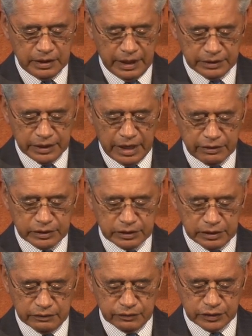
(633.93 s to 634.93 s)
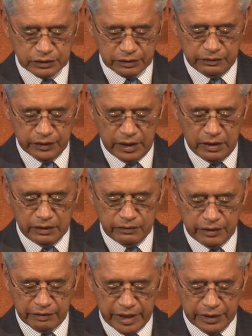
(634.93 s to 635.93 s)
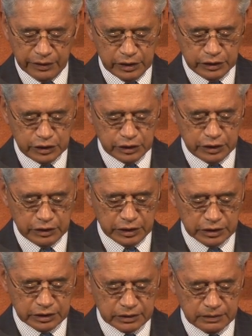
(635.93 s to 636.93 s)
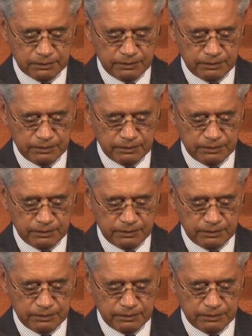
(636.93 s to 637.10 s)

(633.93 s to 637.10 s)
and narratives revolve around those journeys